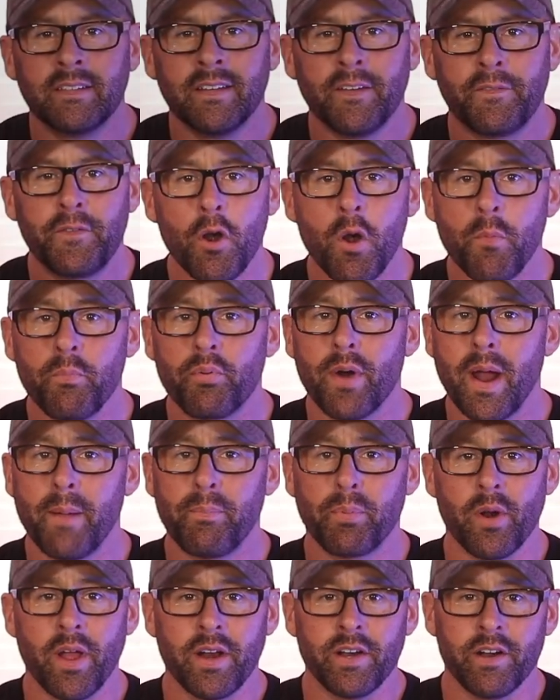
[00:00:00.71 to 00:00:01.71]
If you're a
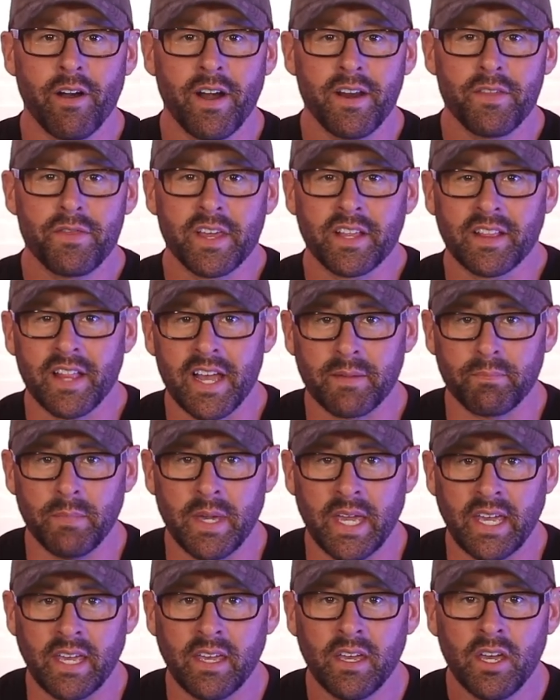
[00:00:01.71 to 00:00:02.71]
prepper and you're anything like
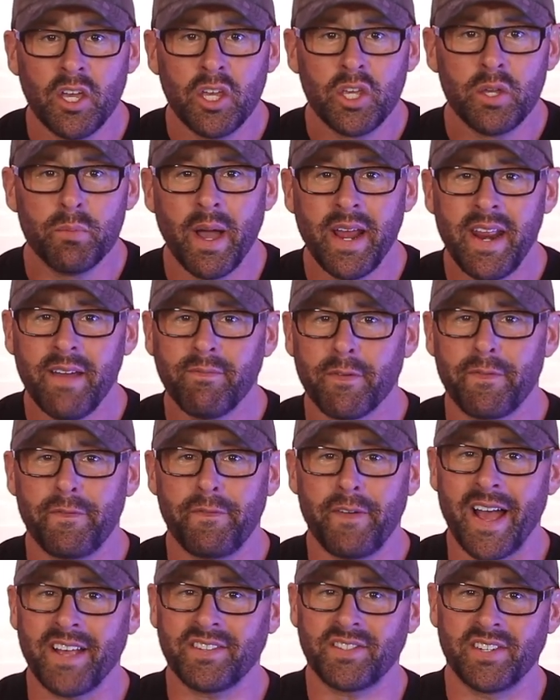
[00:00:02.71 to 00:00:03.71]
me, you might have a
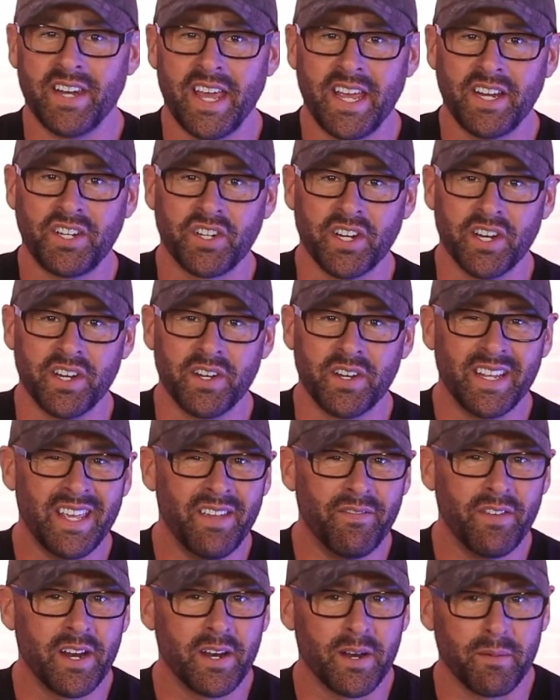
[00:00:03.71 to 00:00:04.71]
fascination,
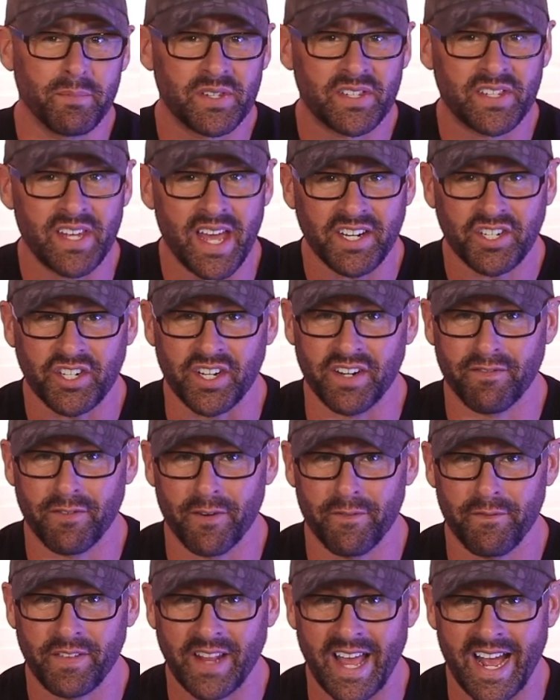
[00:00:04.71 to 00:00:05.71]
even an obsession
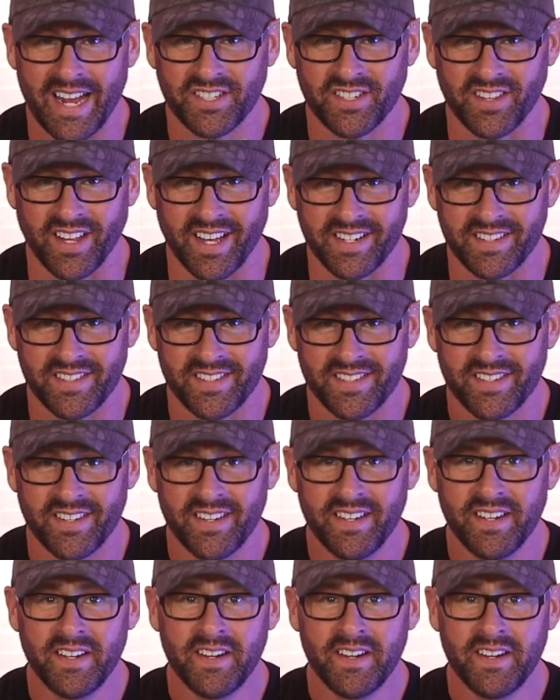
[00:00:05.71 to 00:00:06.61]
for flashlights.